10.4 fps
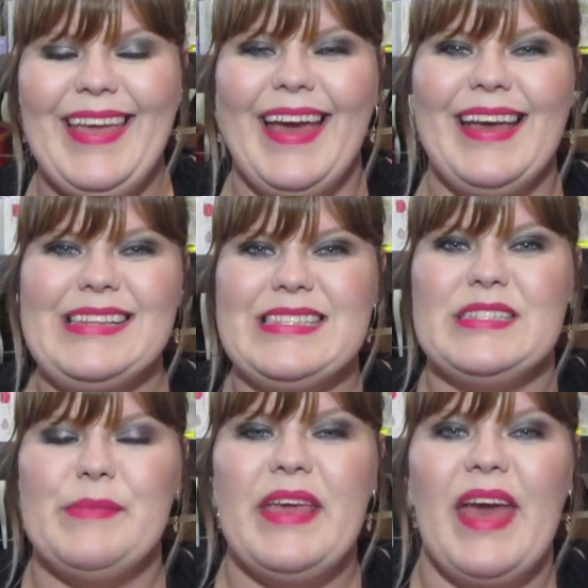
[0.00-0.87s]
guys,
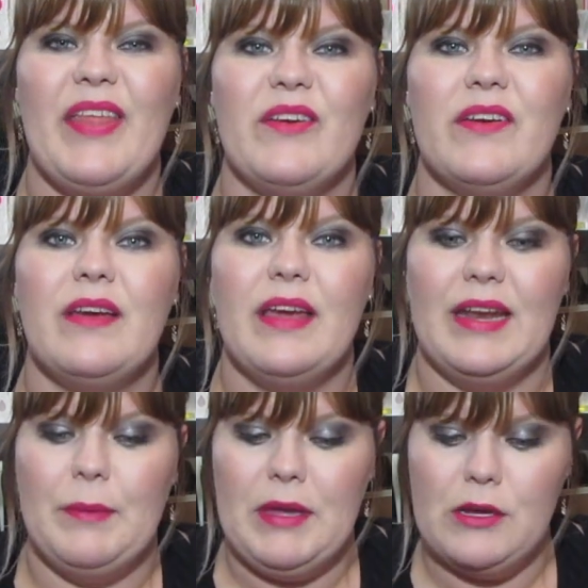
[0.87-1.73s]
it's me Heather
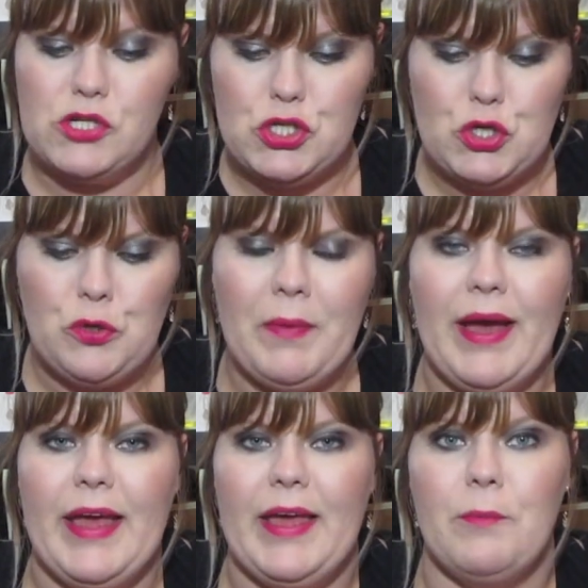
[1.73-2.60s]
and I'm here to do
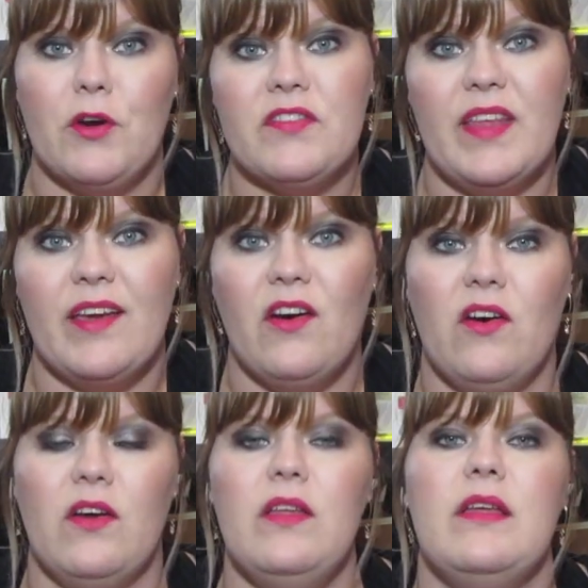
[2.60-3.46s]
my birthday
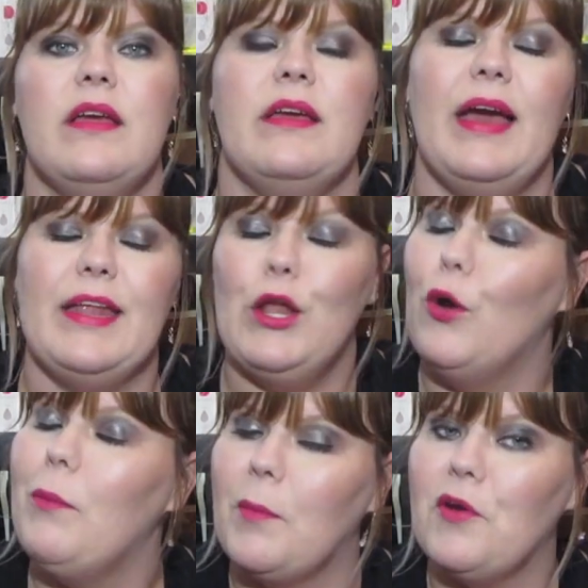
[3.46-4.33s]
haul. I
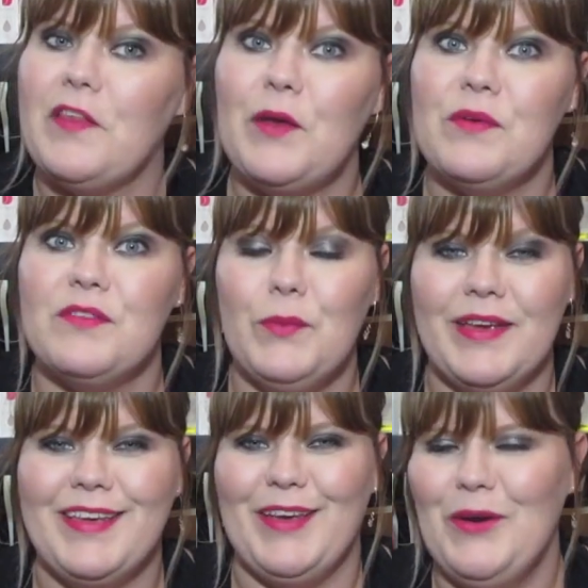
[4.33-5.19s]
know my birthday was a
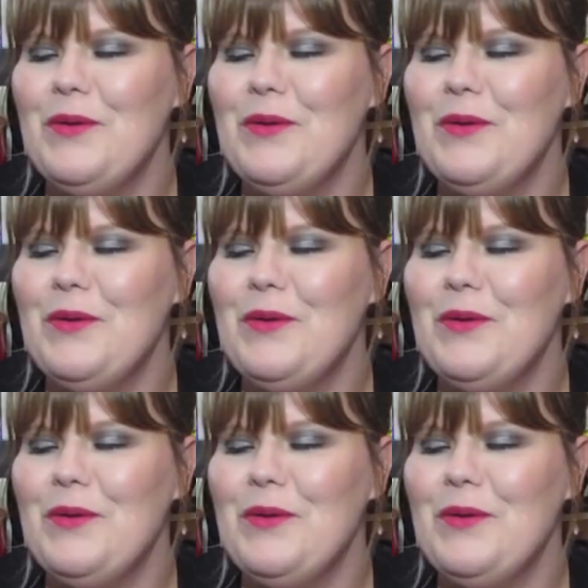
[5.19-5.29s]
week ago